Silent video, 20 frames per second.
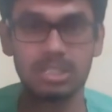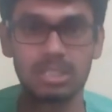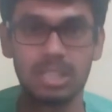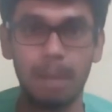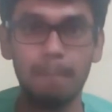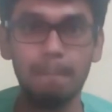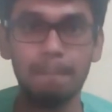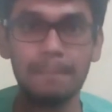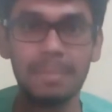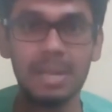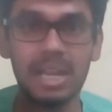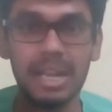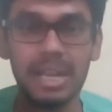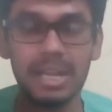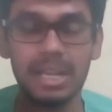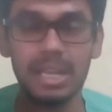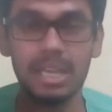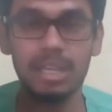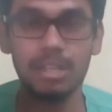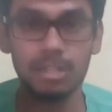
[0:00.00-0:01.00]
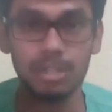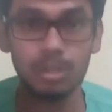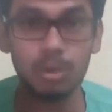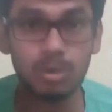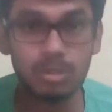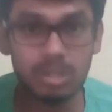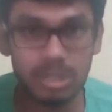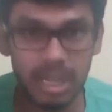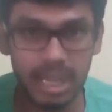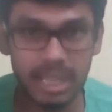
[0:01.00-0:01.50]
completely
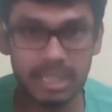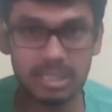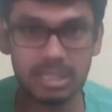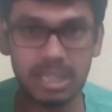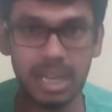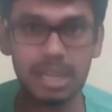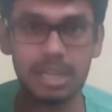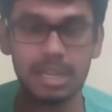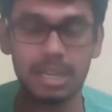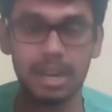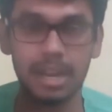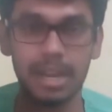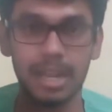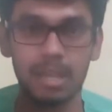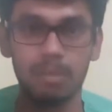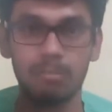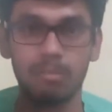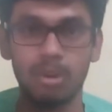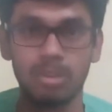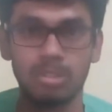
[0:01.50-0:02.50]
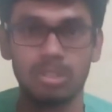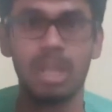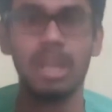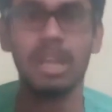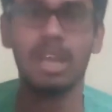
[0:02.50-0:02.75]
useless that reading books.